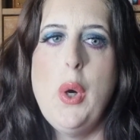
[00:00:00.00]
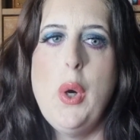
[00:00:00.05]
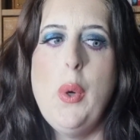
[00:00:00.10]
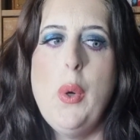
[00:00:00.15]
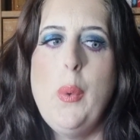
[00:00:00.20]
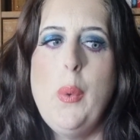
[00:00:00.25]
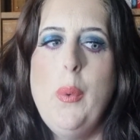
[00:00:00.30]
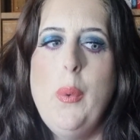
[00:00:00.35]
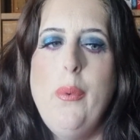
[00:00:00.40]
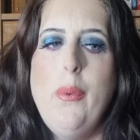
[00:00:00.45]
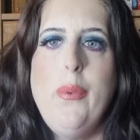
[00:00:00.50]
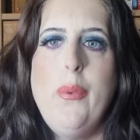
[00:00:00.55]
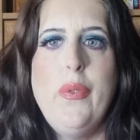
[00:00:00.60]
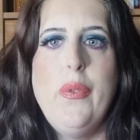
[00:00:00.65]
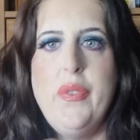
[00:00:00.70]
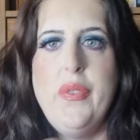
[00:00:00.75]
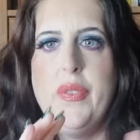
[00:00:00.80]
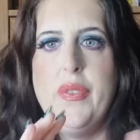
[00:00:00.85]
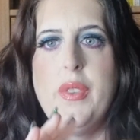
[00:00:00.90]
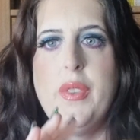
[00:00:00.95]

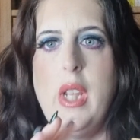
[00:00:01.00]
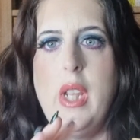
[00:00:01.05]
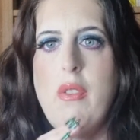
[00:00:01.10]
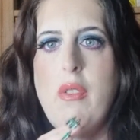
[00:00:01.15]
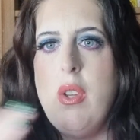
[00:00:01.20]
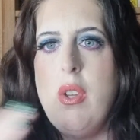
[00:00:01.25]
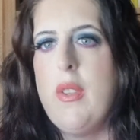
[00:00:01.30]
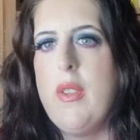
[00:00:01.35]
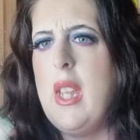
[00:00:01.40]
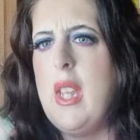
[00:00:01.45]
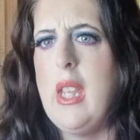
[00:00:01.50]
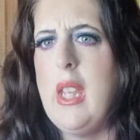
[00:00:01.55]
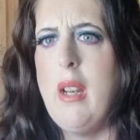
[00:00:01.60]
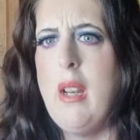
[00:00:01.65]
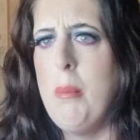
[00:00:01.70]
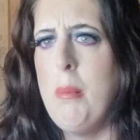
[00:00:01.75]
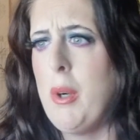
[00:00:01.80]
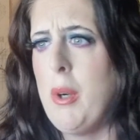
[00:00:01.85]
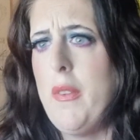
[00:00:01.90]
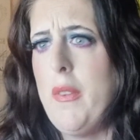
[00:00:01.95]
So if you're
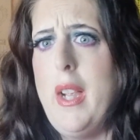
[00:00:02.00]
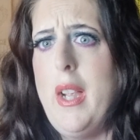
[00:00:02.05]
thinking,